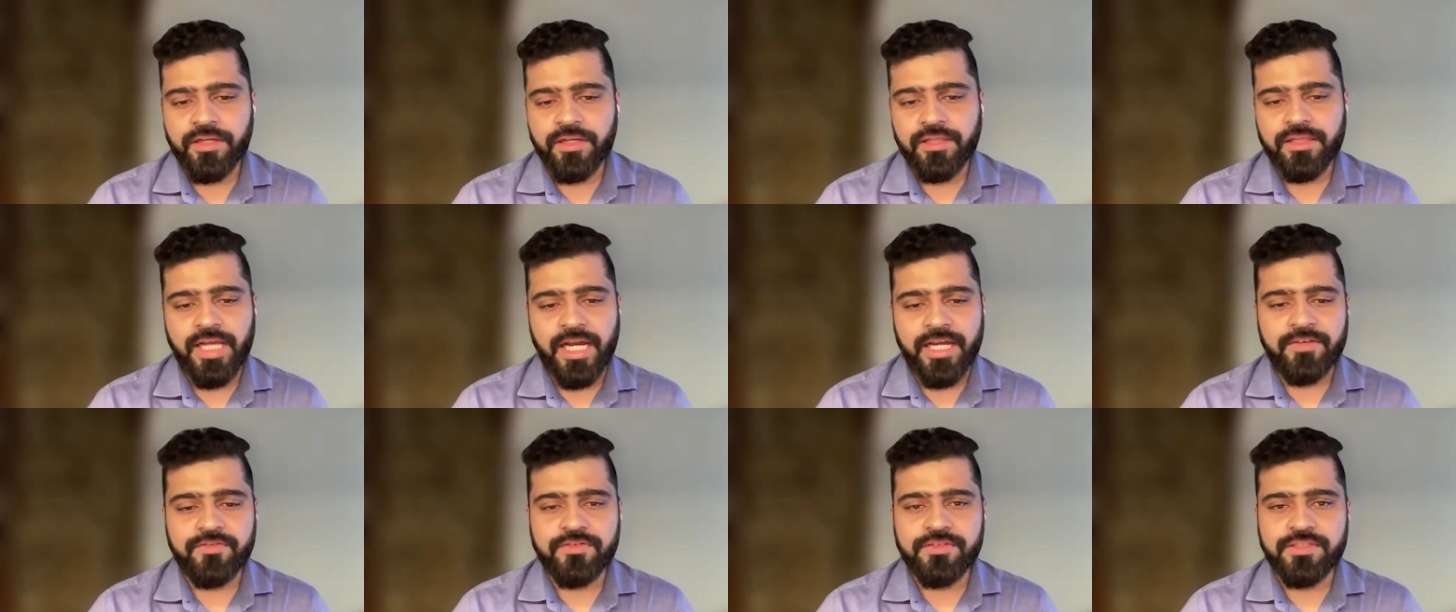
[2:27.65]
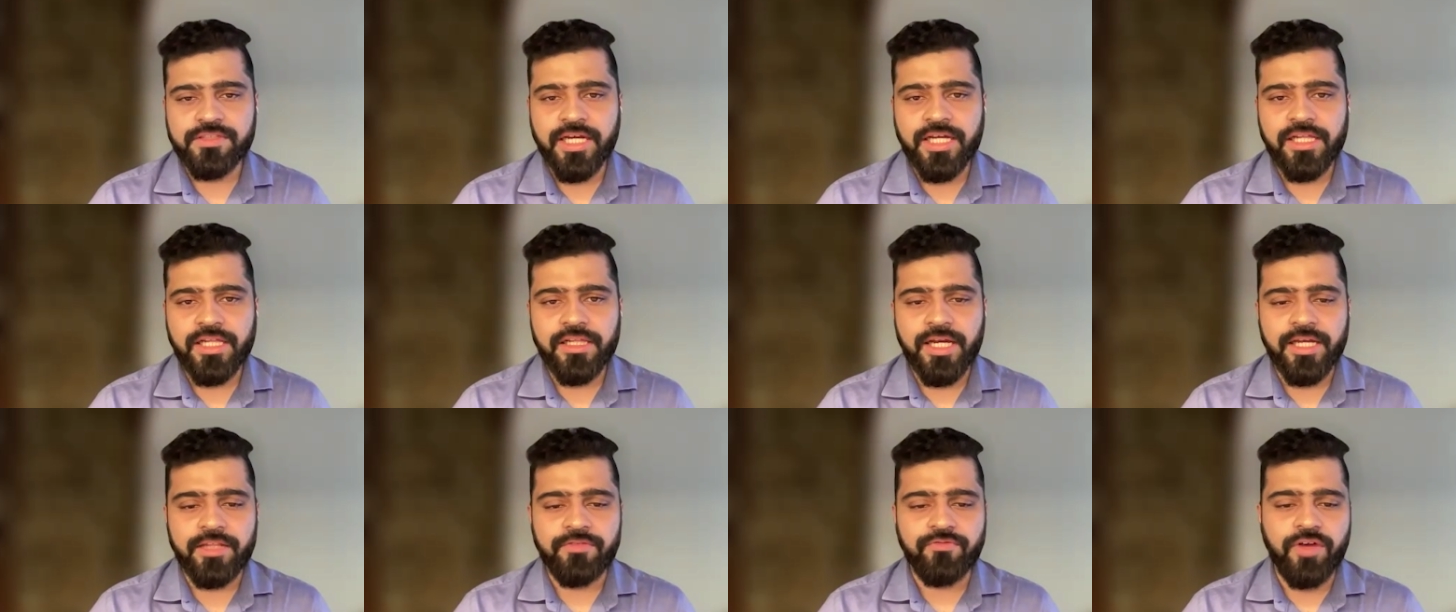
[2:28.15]

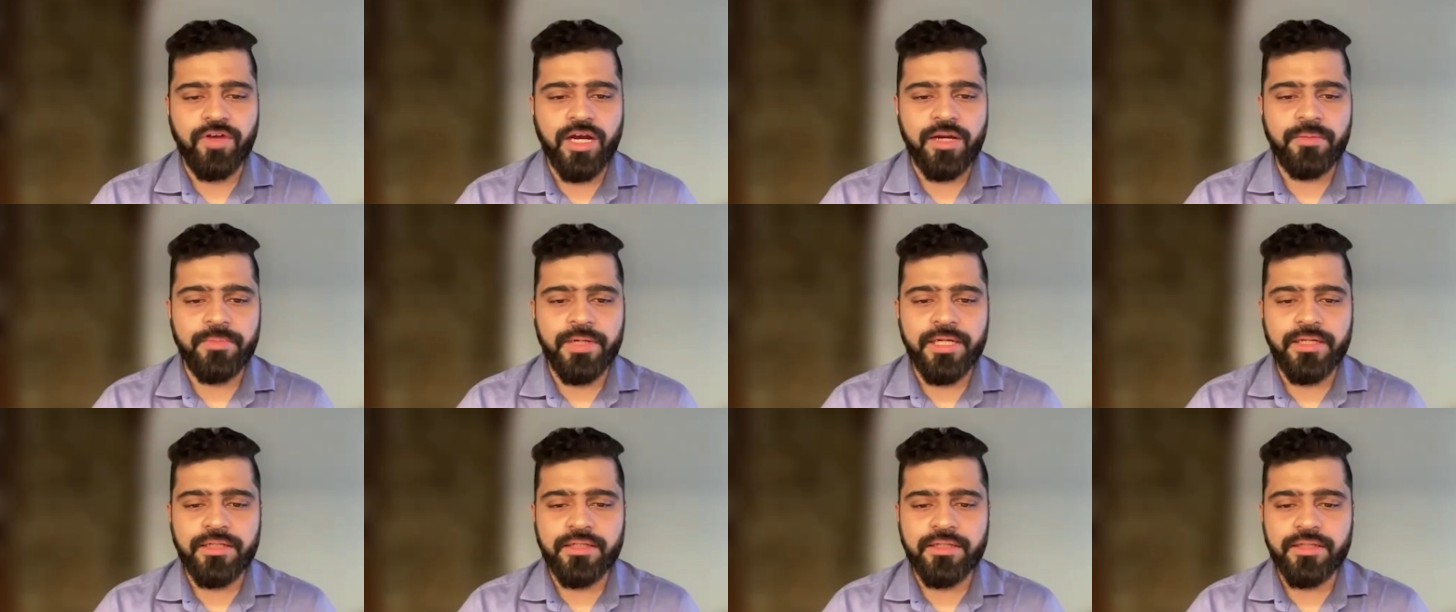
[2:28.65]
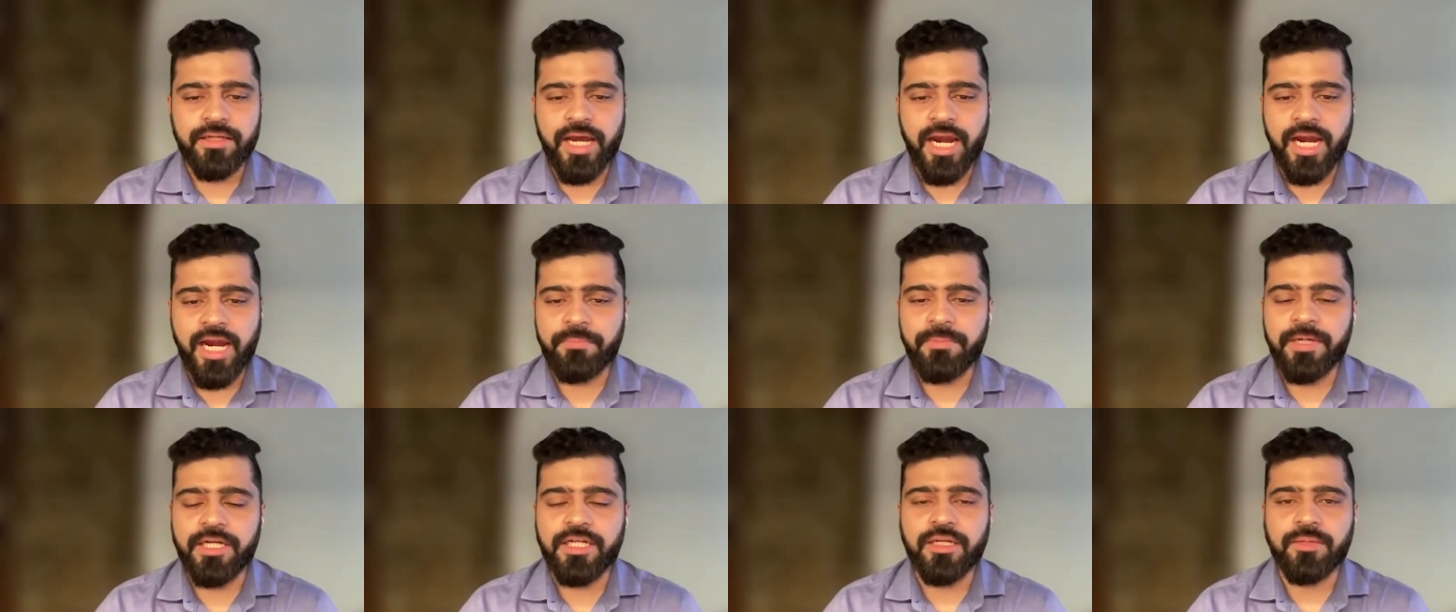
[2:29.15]
lifestyle, environment,
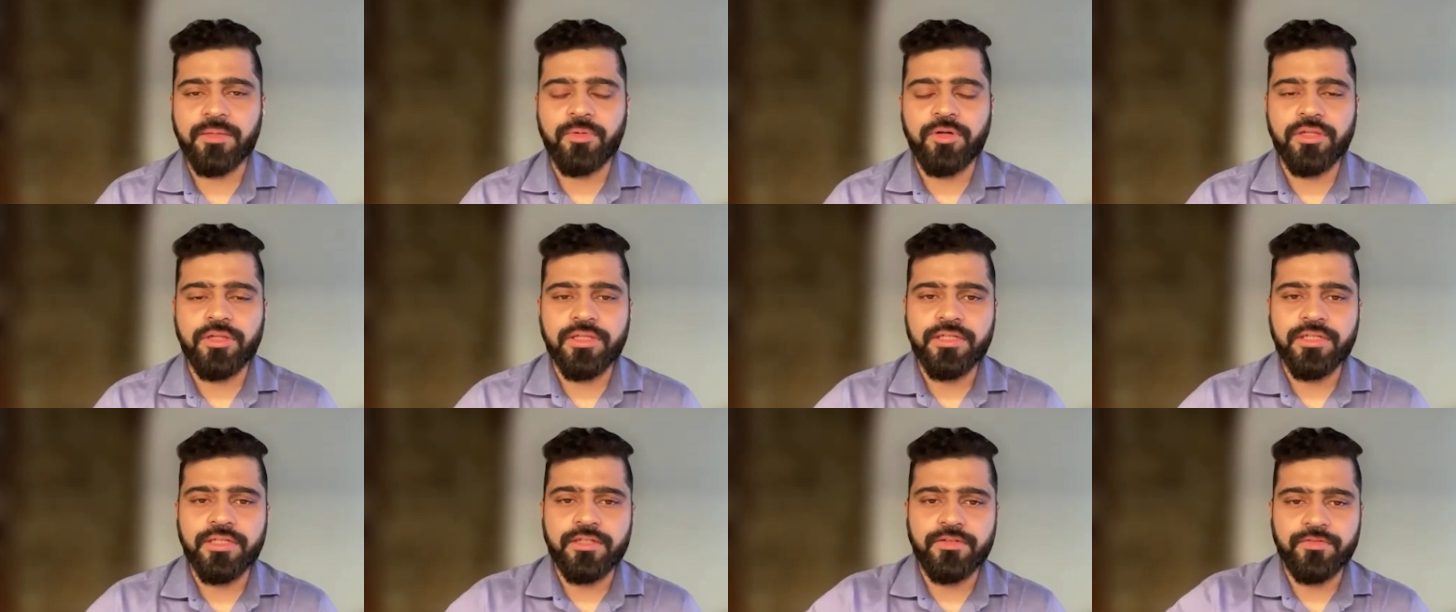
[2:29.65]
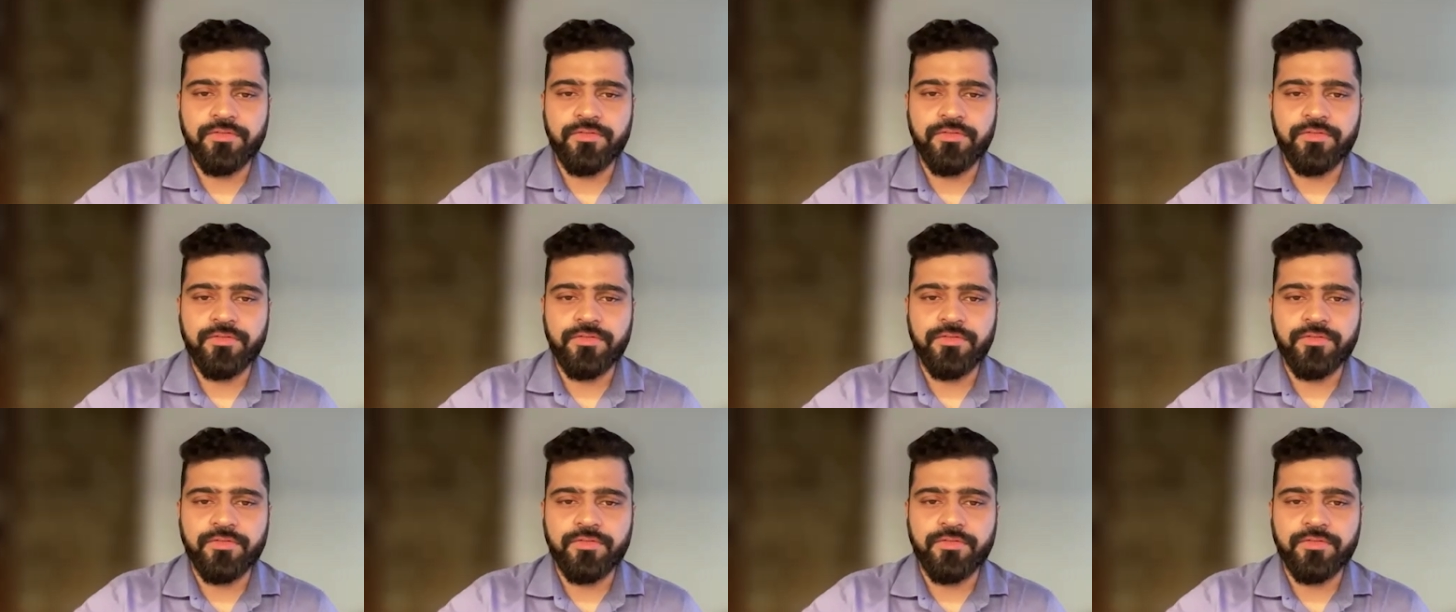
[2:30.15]
and metabolic